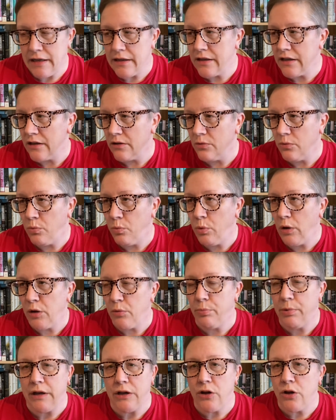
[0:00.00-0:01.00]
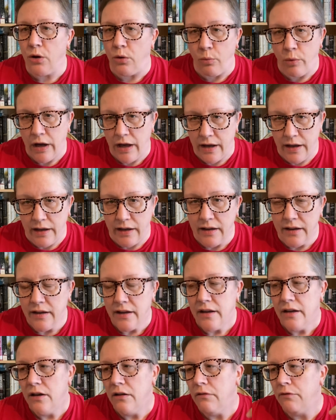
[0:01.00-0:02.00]
There will be no way
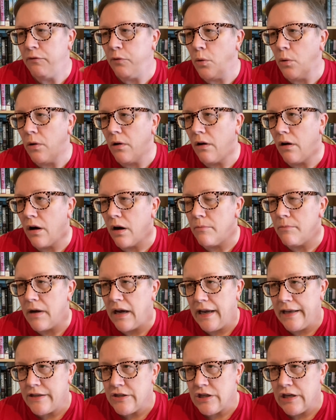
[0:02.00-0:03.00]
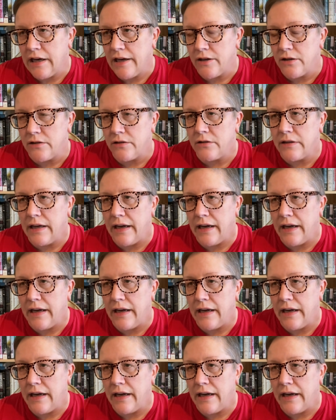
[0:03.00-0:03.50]
for my channel